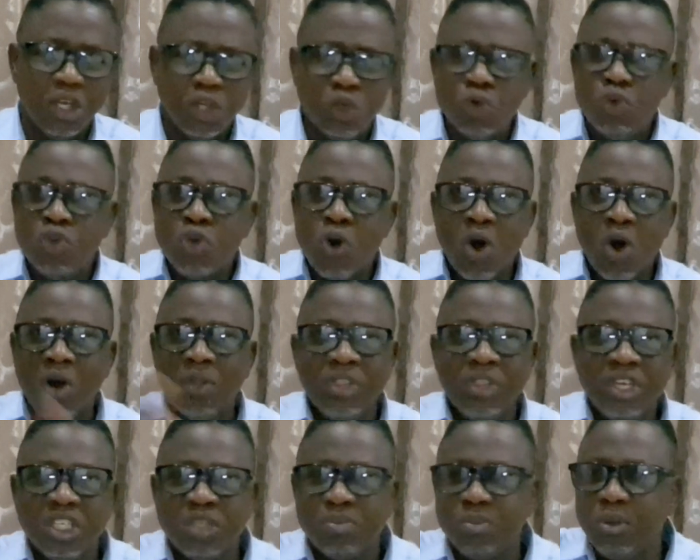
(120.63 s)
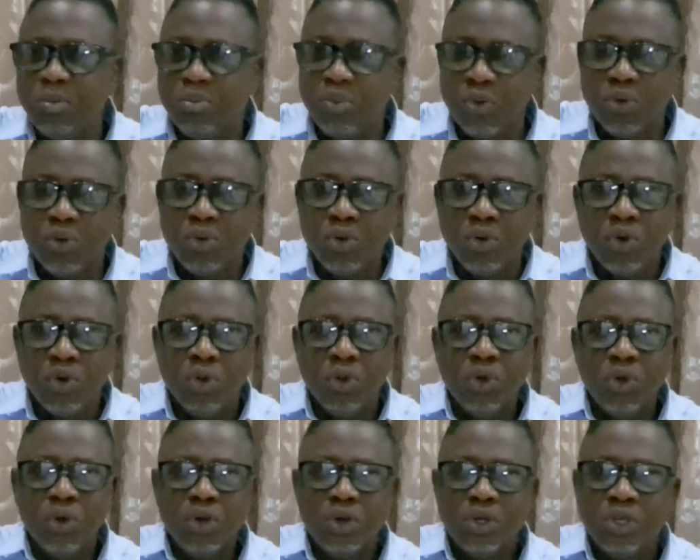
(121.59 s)
All these people,
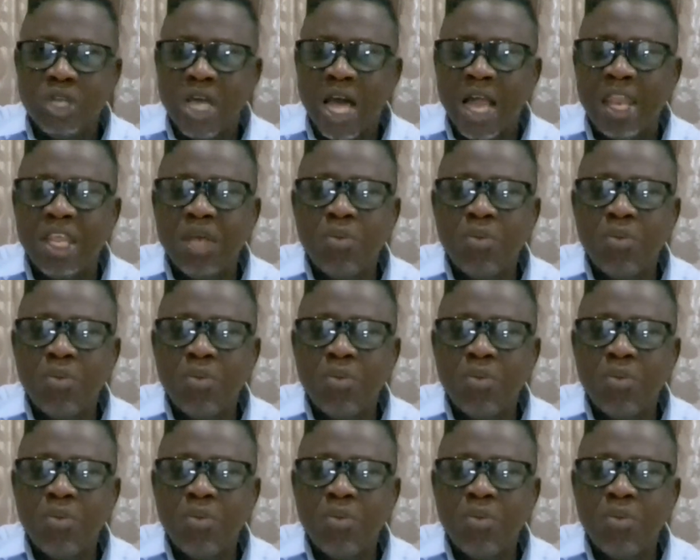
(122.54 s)
they are